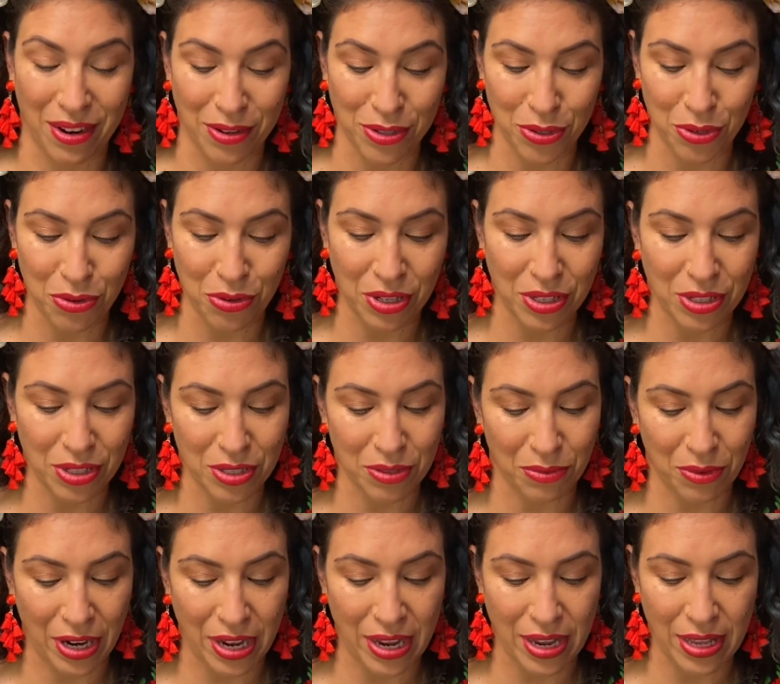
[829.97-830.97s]
So you could just
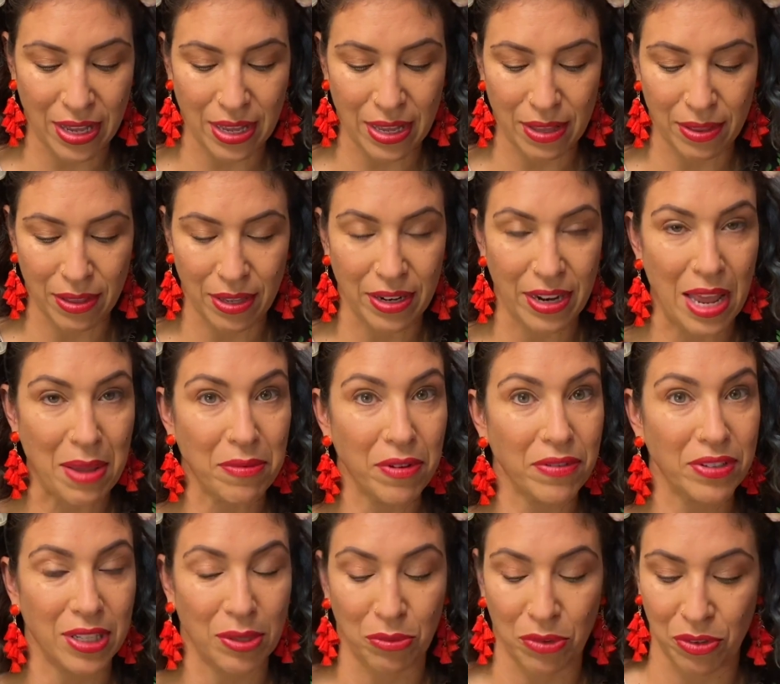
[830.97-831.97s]
write the name of
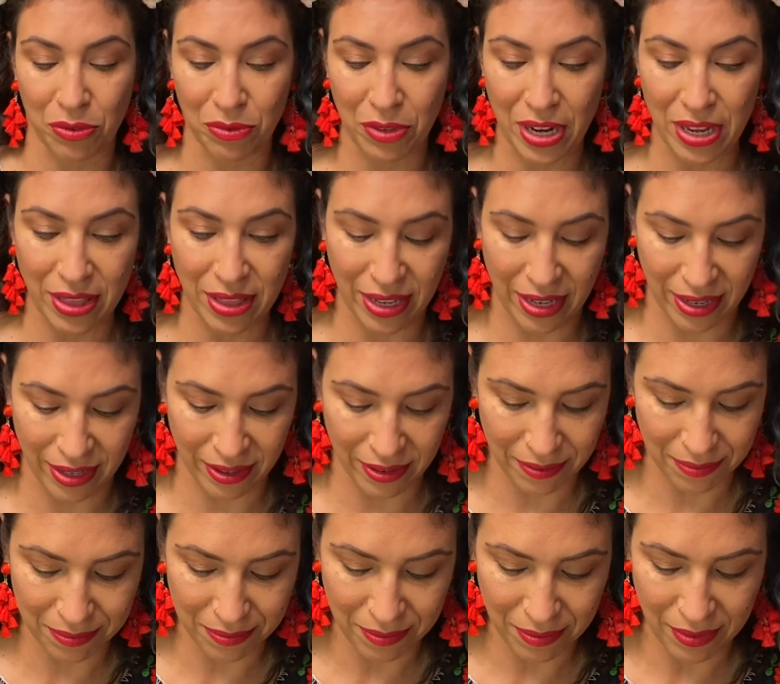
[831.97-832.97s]
someone right there.